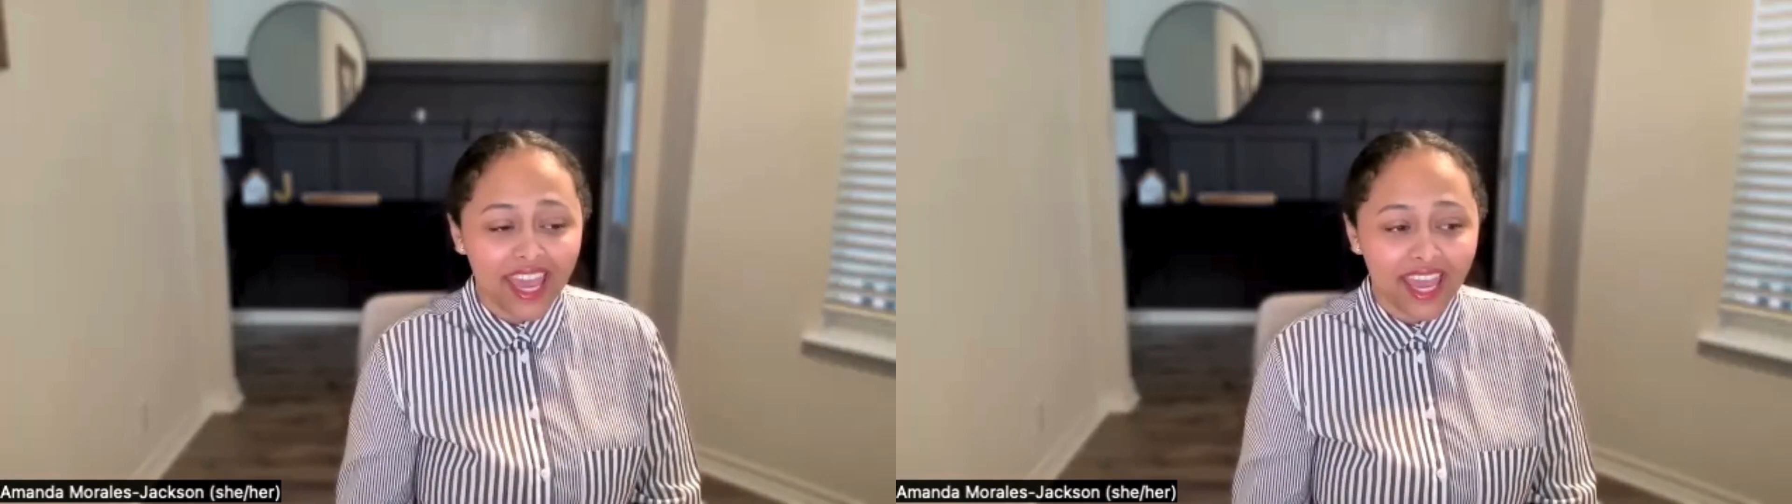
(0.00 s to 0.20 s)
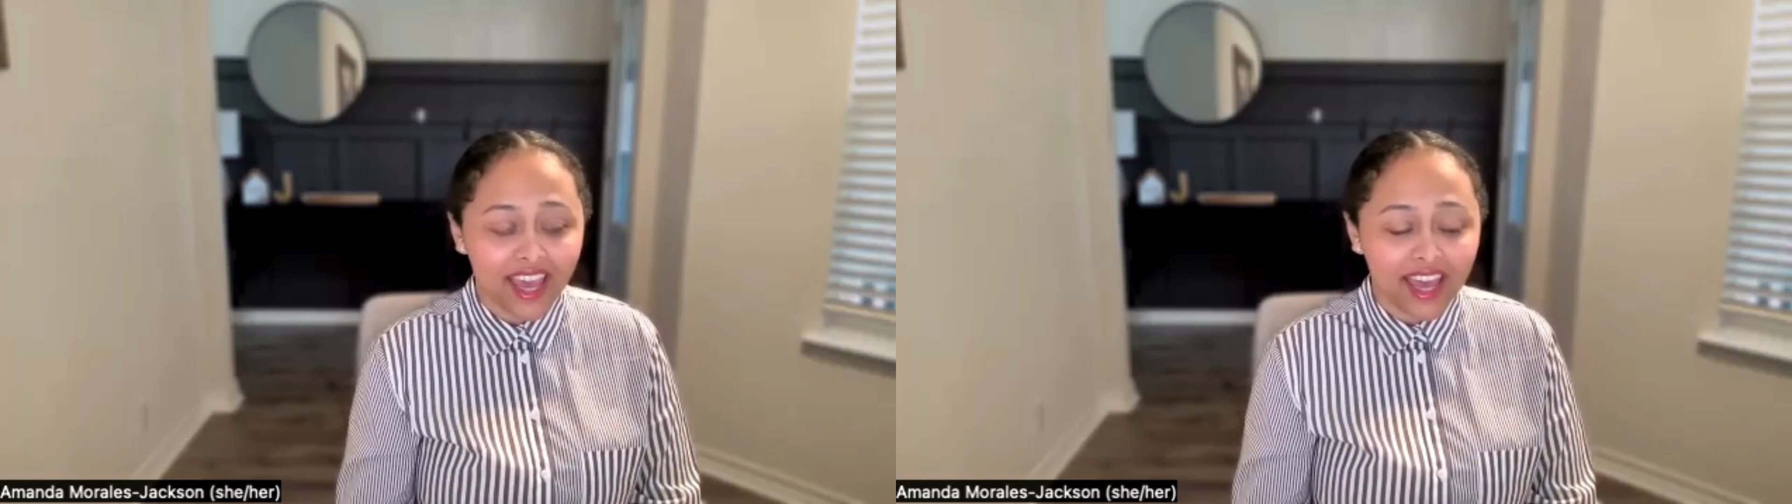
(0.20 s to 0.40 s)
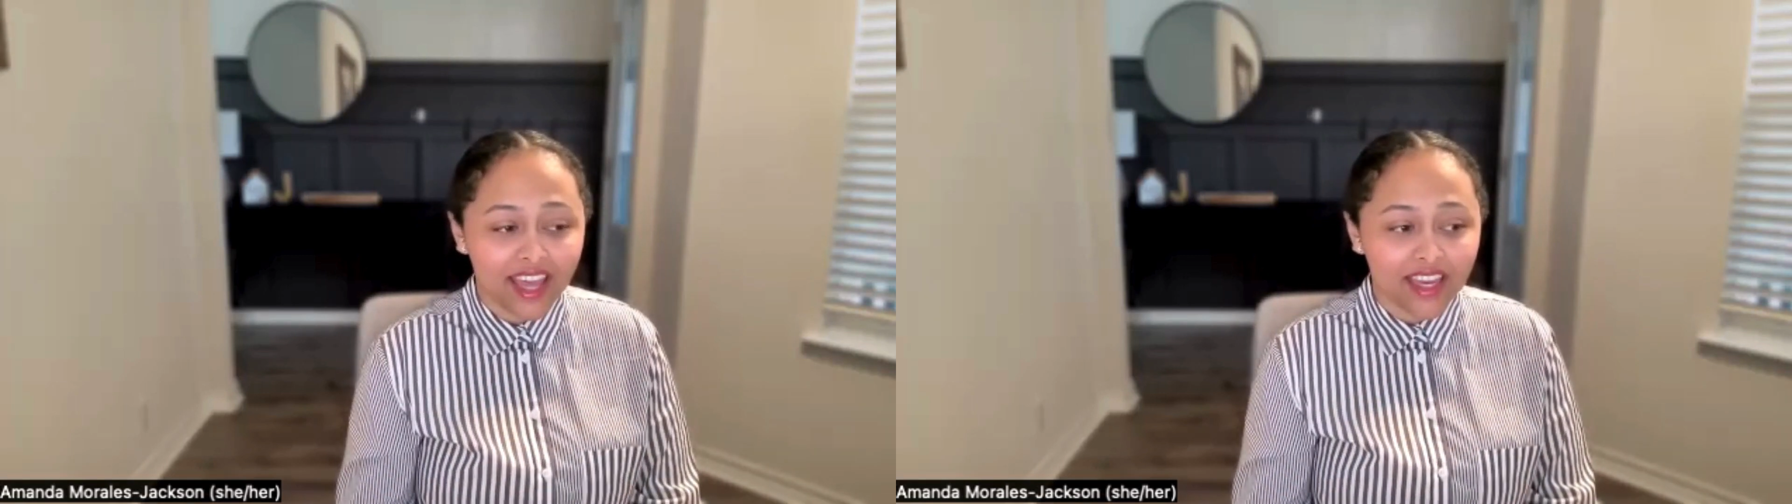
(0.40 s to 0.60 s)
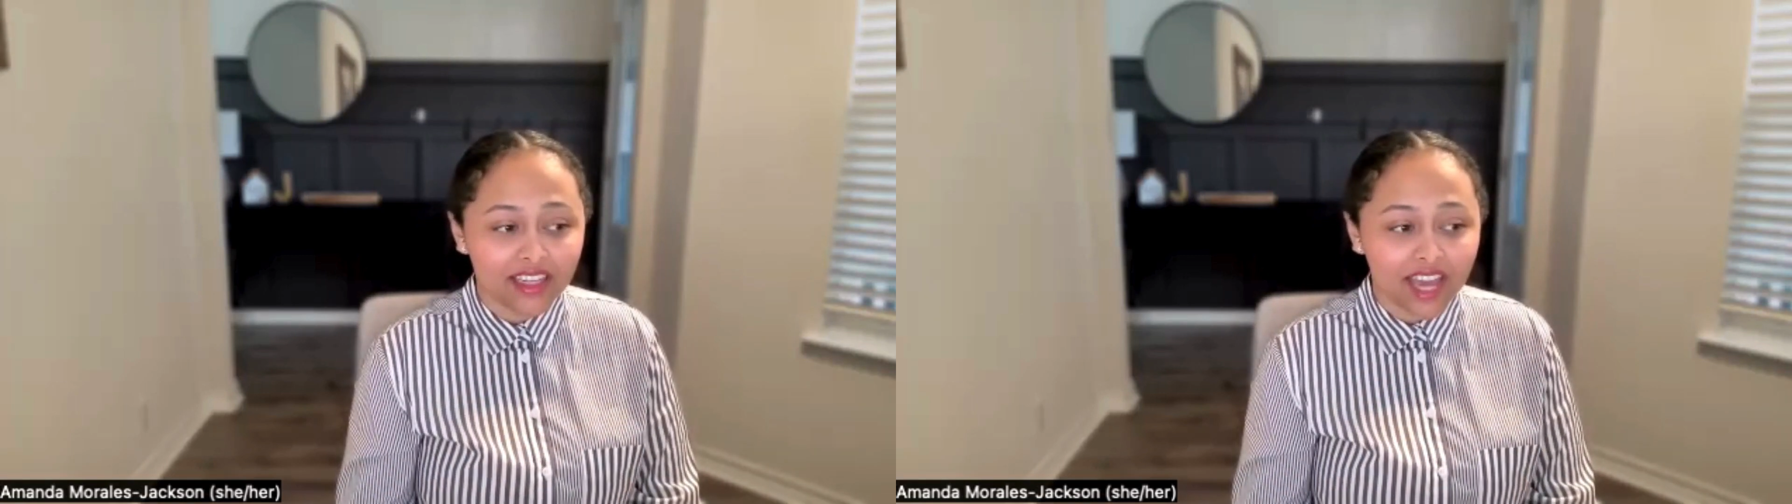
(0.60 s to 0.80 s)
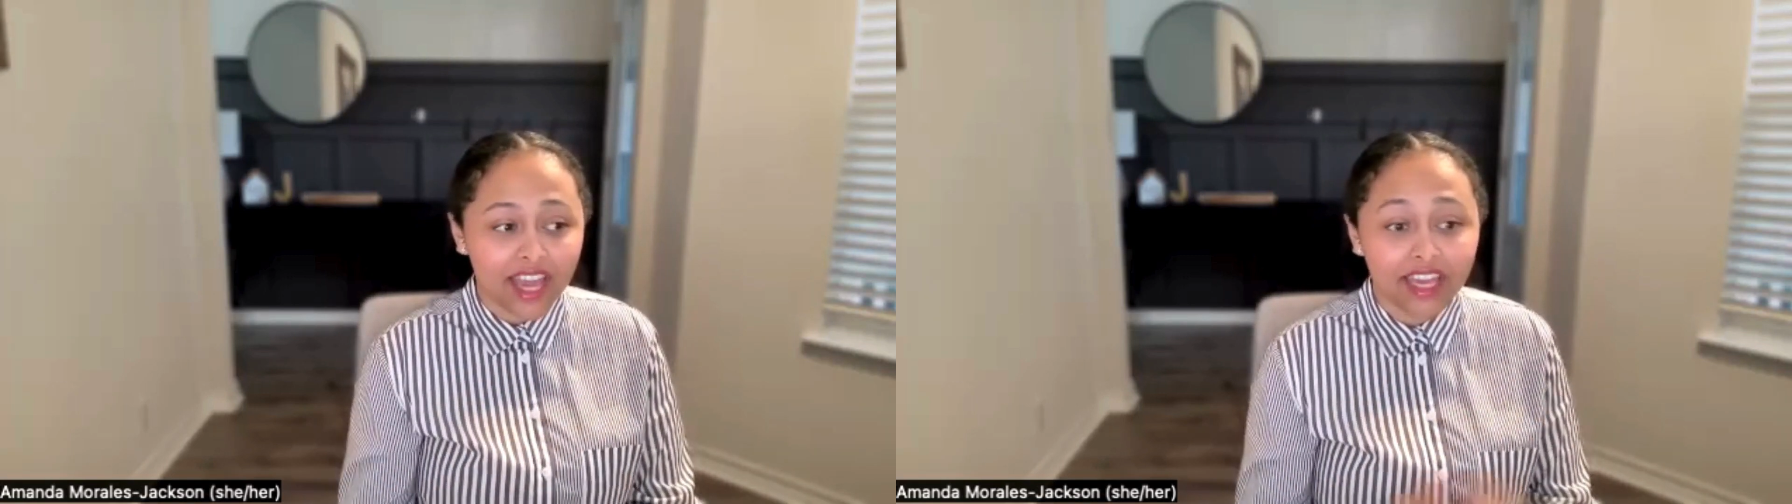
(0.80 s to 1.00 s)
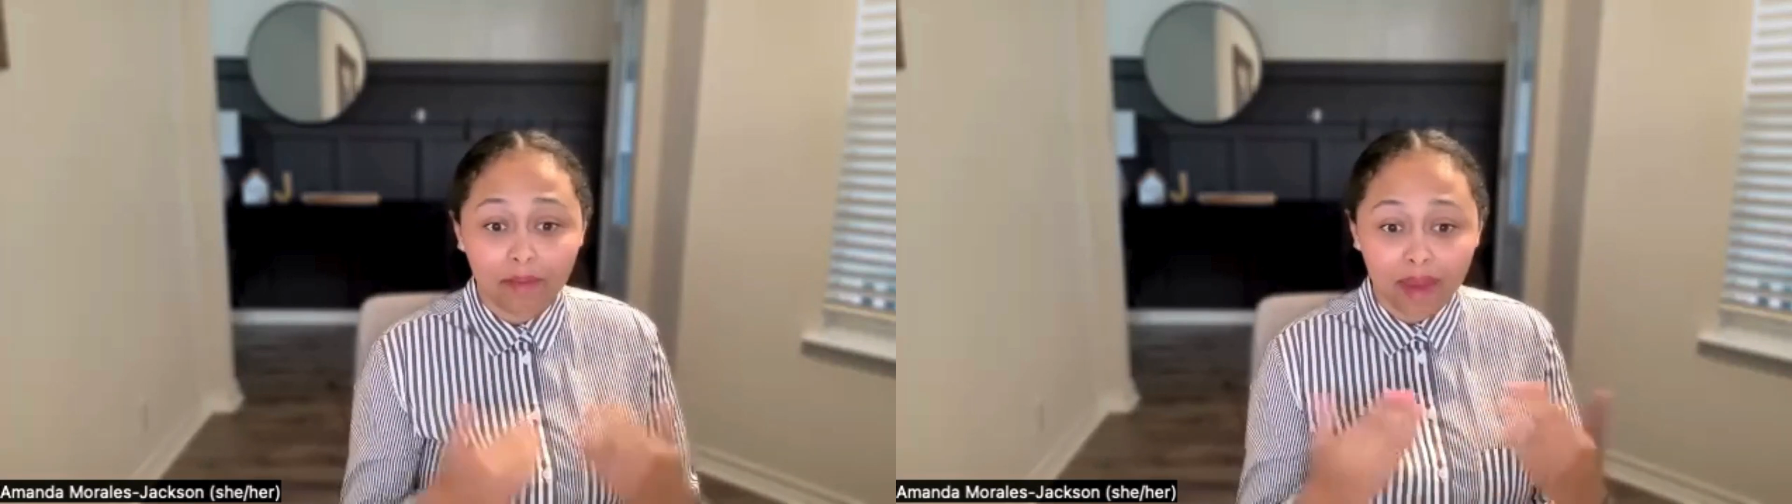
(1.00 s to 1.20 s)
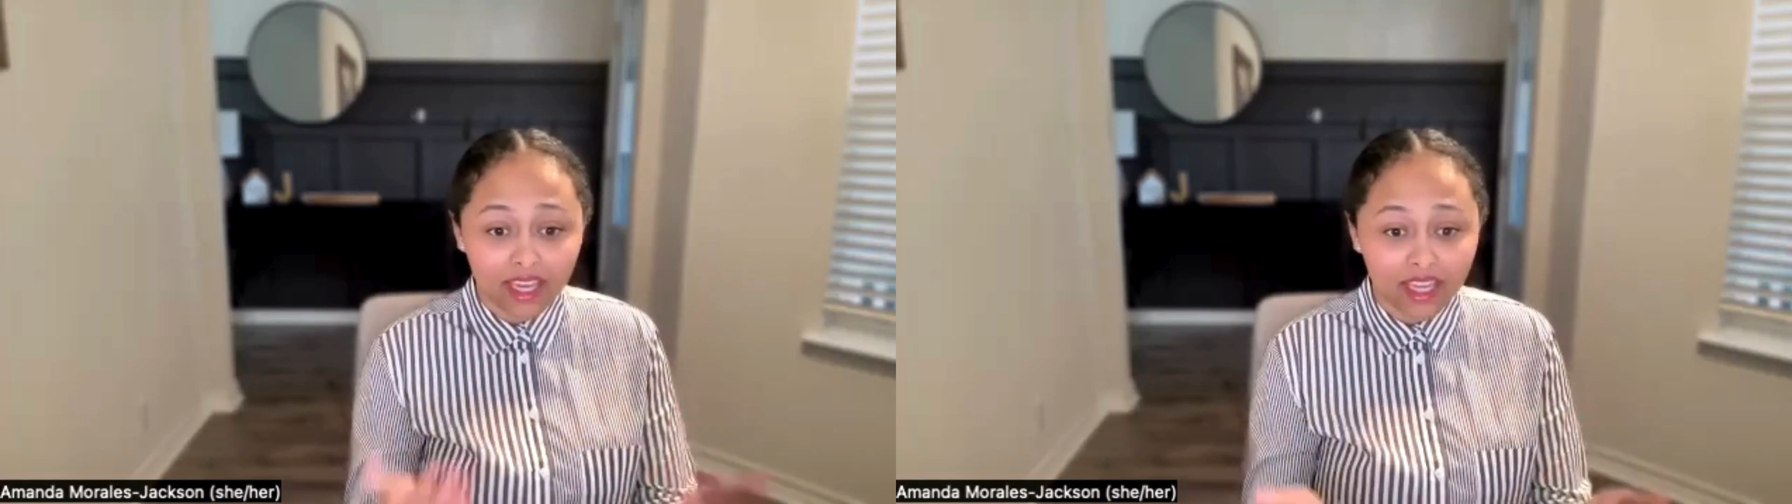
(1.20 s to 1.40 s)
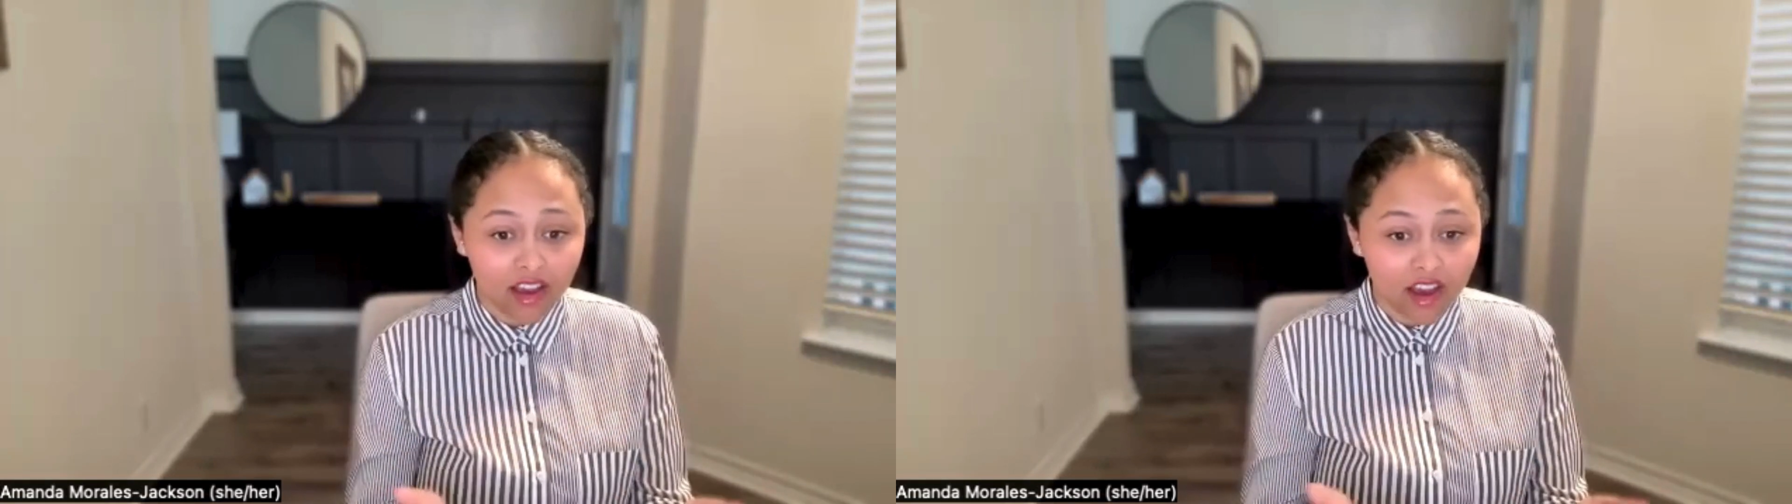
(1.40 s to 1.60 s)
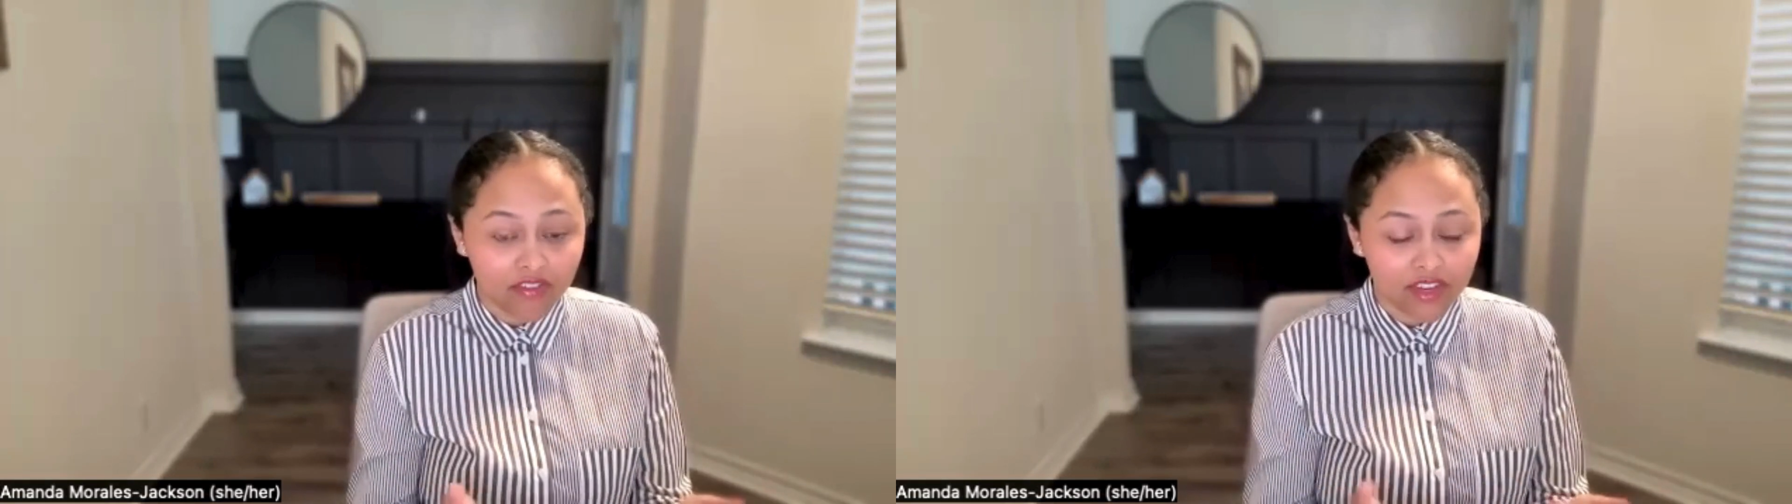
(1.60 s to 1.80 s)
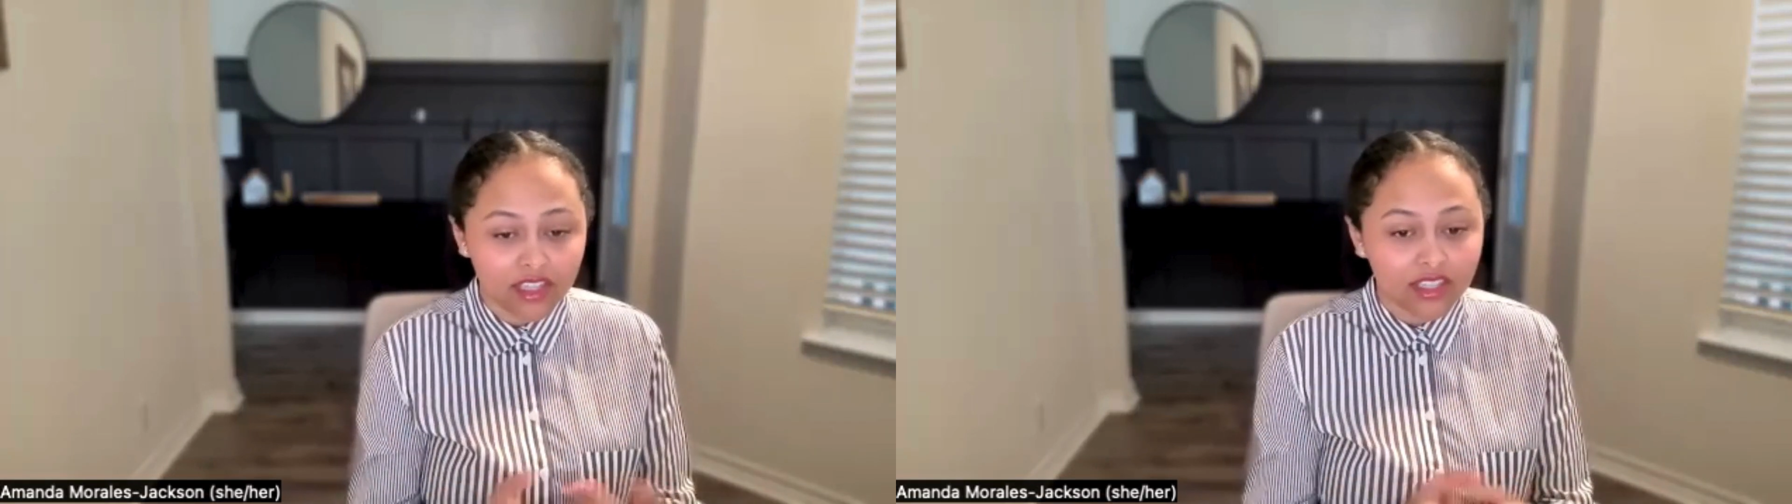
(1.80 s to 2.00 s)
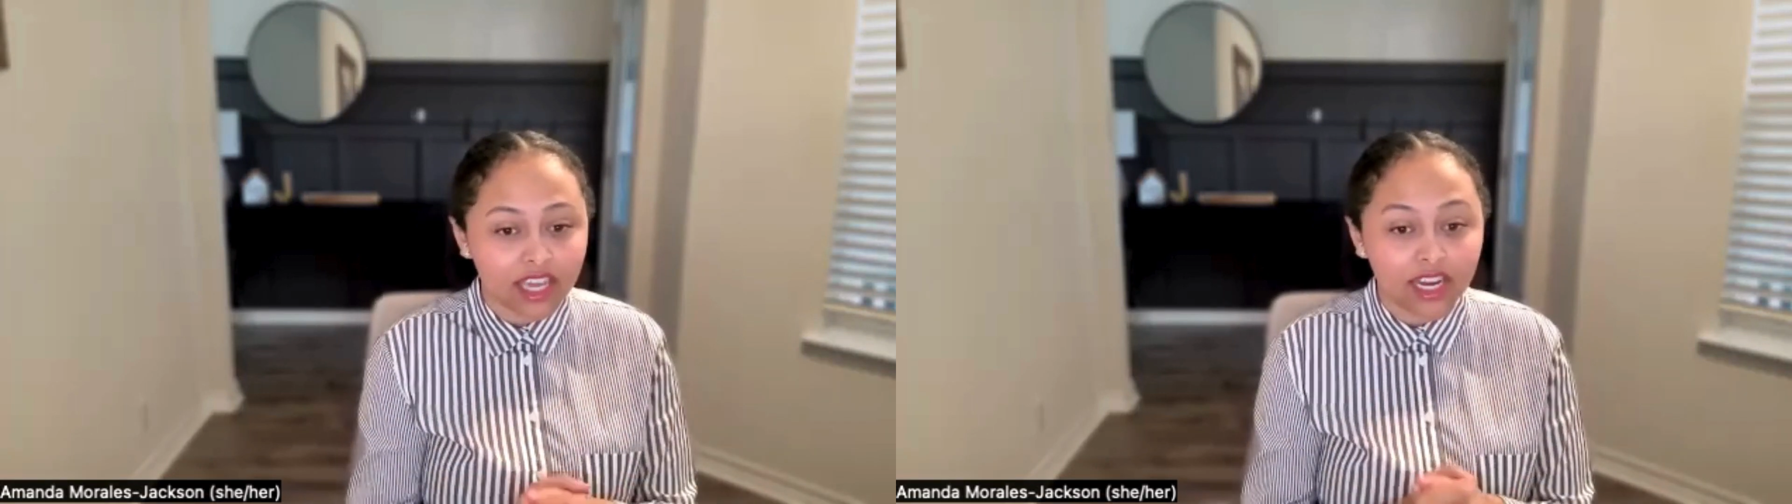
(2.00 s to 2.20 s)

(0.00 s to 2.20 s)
and I get back in the office,